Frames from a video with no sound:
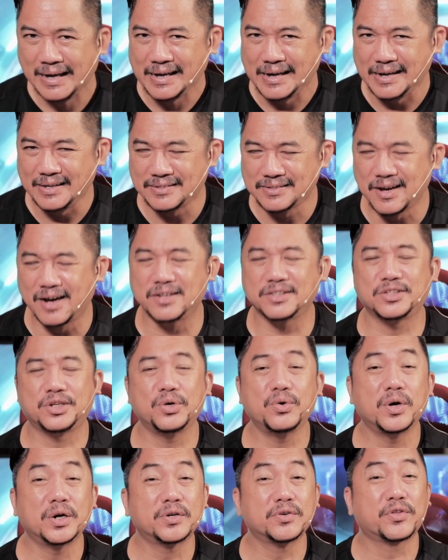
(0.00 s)
It's got
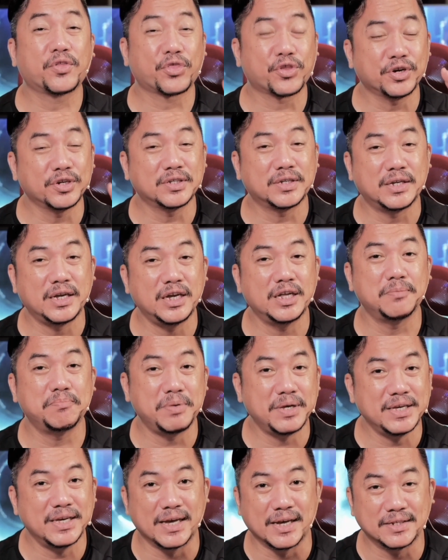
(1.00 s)
213
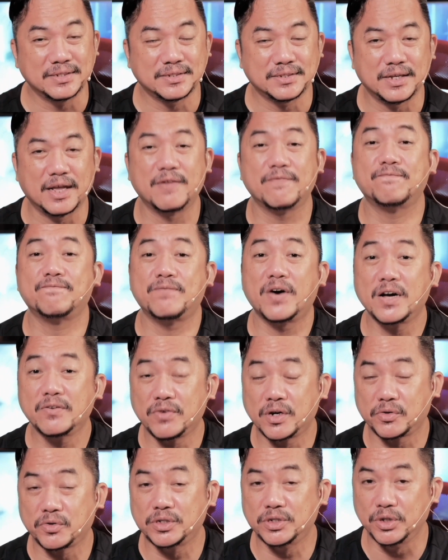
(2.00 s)
PS and
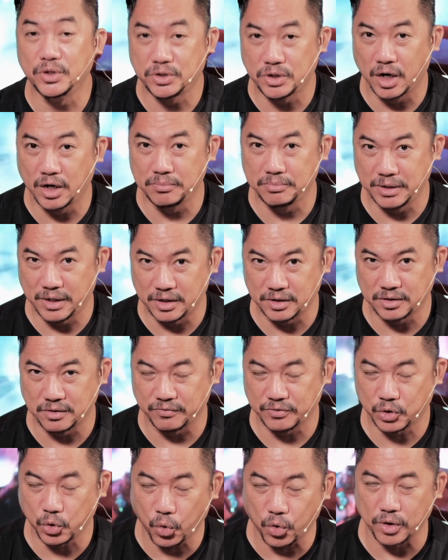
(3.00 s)
500 Newton-meters
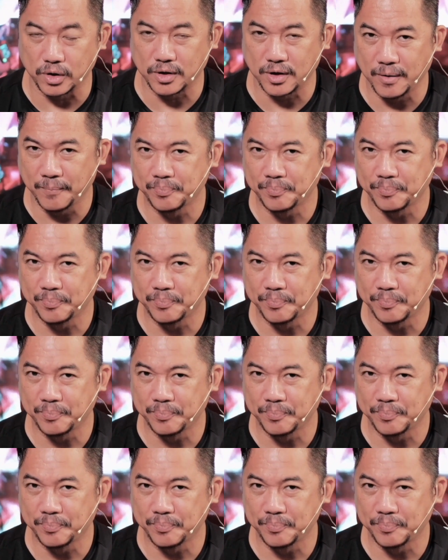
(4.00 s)
of torque.